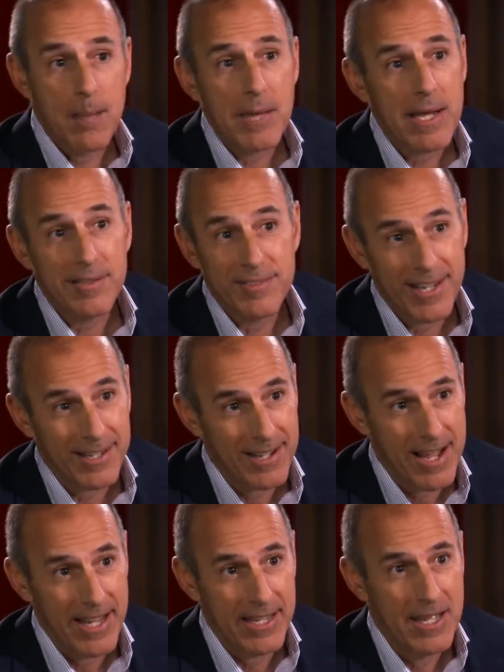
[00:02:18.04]
I'm not a tech
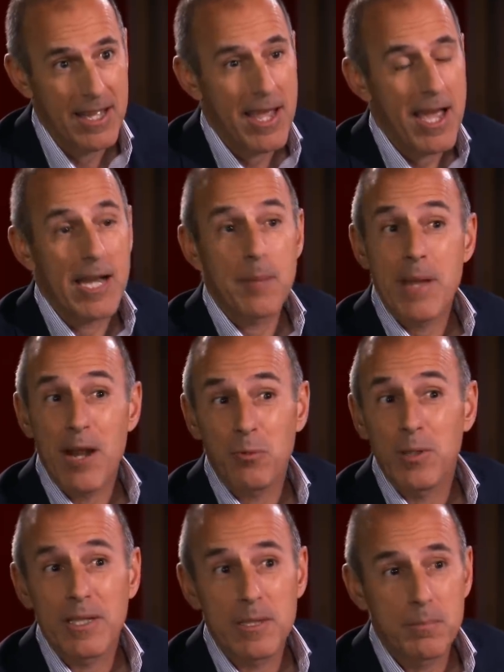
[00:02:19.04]
guy, mm-hmm. and I'm not
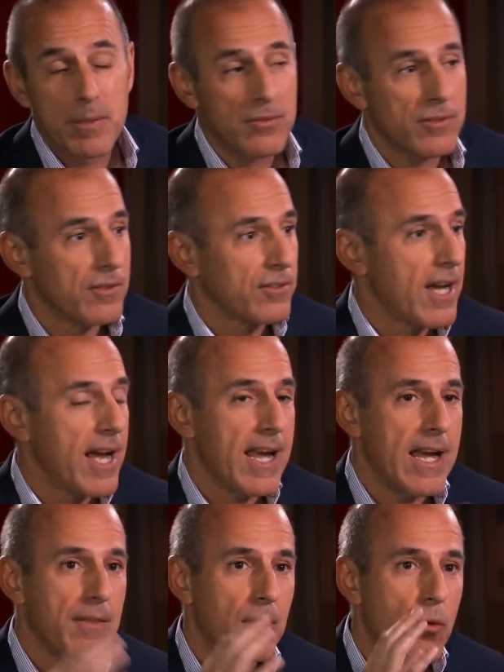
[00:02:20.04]
really a business guy.
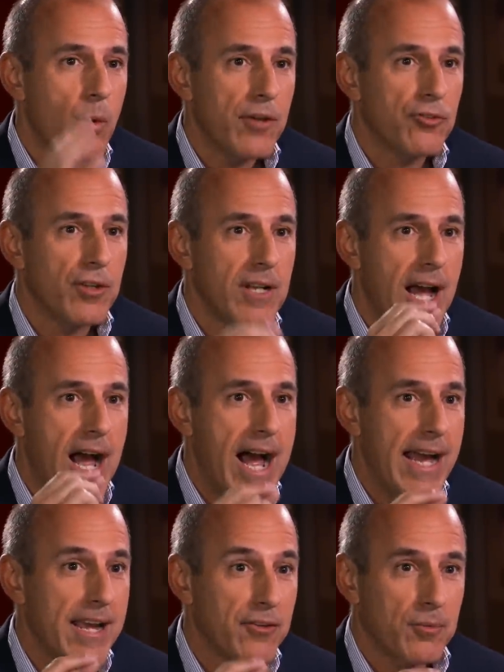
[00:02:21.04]
And the question
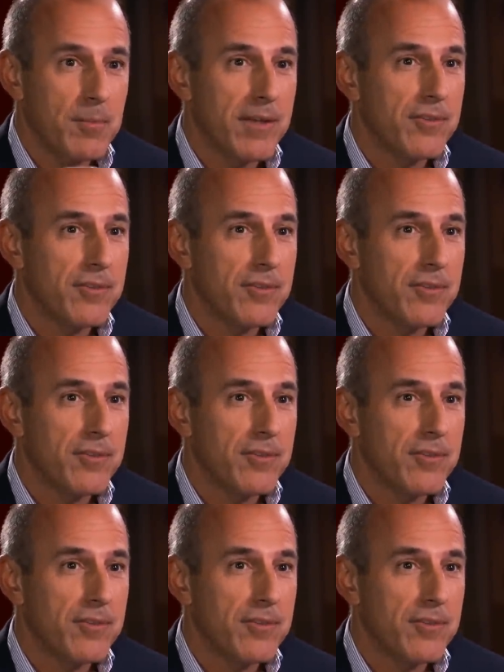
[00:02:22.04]
I ask